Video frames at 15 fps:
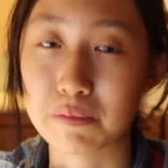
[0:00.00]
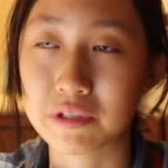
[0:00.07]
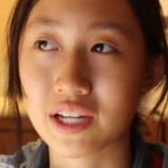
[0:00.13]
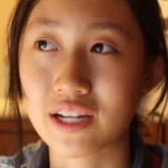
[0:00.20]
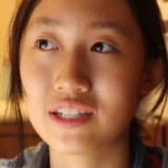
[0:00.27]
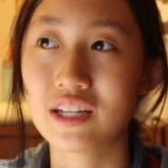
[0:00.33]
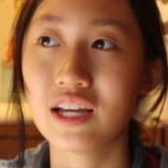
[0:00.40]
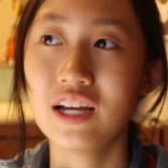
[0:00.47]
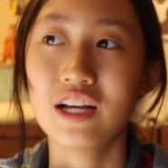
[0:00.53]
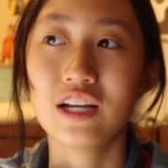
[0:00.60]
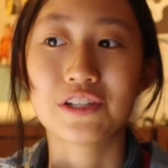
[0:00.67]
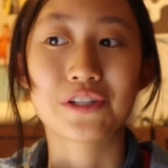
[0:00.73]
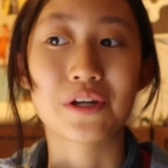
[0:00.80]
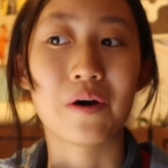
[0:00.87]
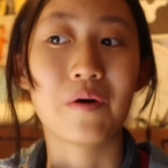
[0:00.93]
jump scares.
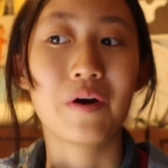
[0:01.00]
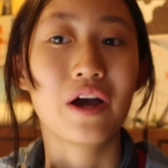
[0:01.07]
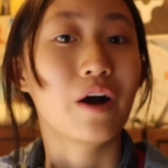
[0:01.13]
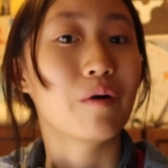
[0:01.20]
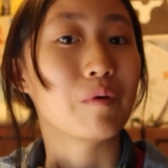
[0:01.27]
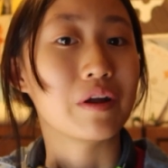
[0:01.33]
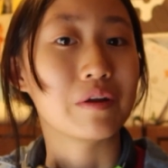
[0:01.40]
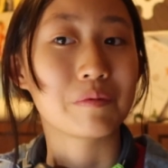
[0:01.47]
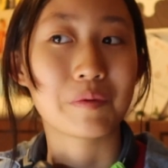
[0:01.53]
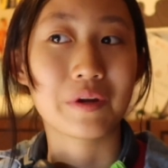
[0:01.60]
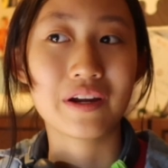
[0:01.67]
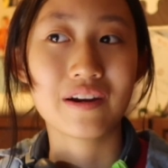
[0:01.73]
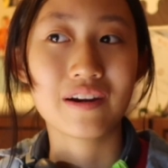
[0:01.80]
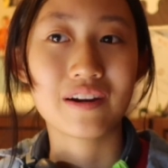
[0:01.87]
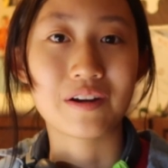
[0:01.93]
So when
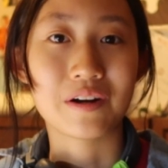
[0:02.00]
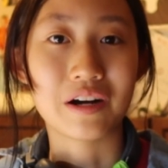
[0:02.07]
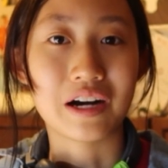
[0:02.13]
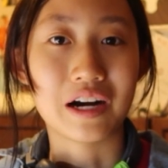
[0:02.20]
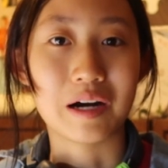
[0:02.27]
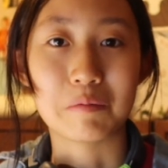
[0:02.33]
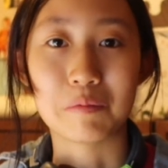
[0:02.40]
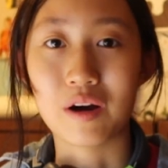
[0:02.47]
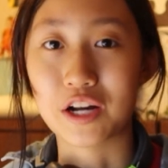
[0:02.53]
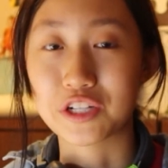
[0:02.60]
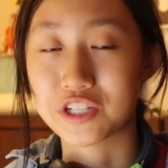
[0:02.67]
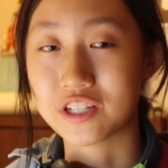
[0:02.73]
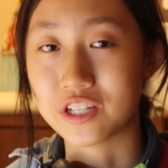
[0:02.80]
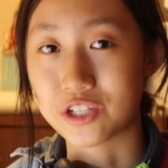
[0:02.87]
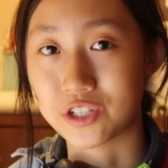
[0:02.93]
we're
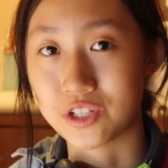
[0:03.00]
watching the